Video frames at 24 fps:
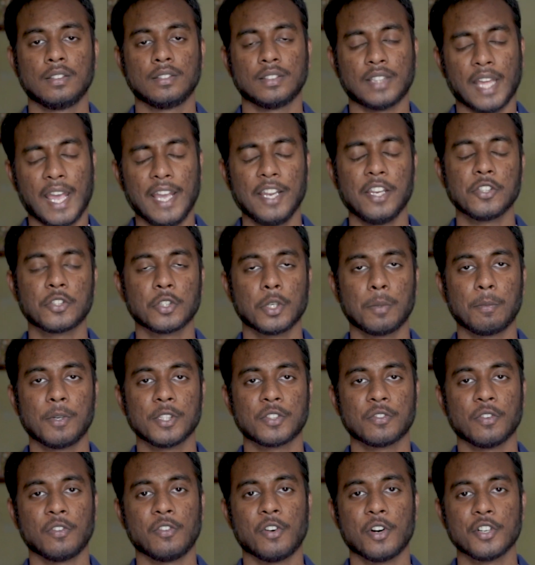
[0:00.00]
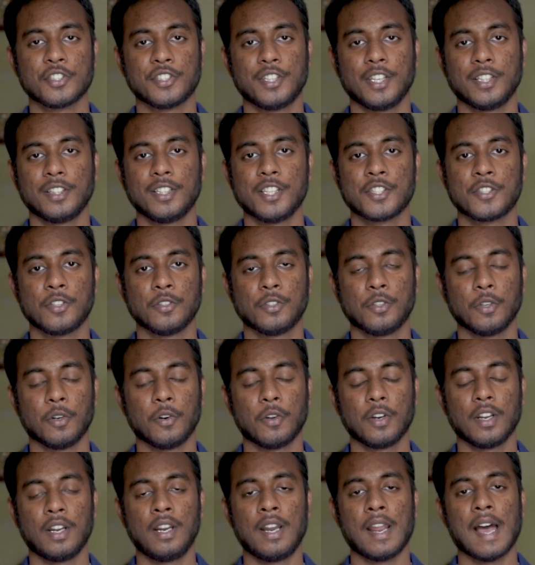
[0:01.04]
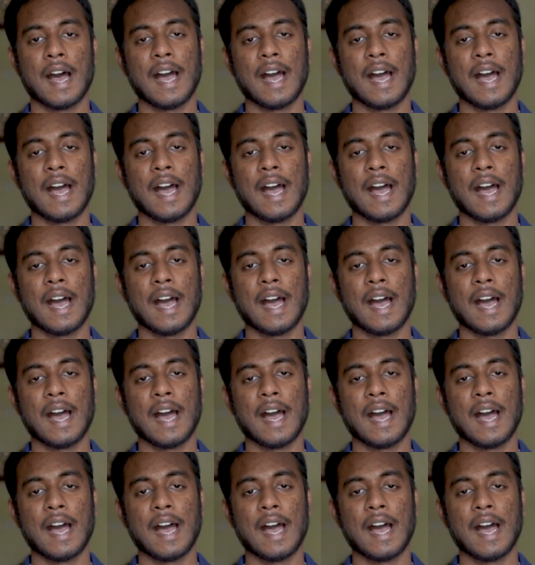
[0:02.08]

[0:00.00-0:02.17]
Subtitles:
Thank you so much for watching this tutorial.